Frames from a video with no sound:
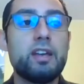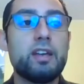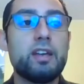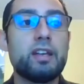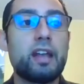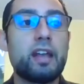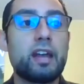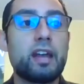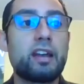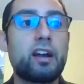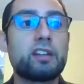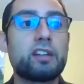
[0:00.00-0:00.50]
And
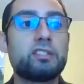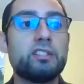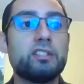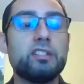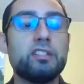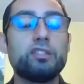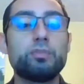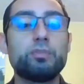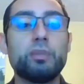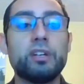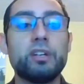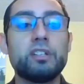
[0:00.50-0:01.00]
I got to
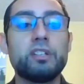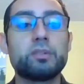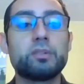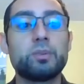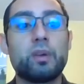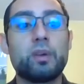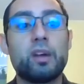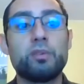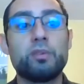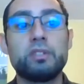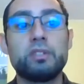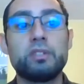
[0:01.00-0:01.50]
this place
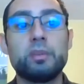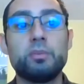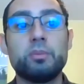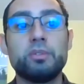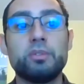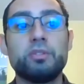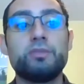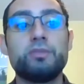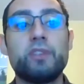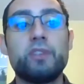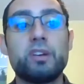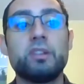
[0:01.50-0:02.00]
where I was able
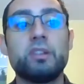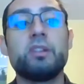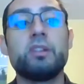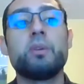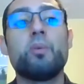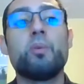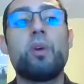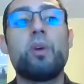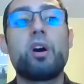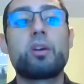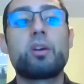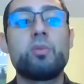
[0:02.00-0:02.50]
to finally
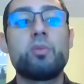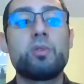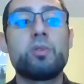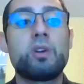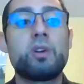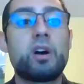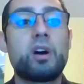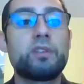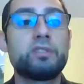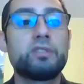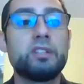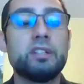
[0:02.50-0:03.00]
walk more
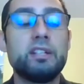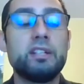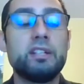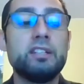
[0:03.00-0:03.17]
often,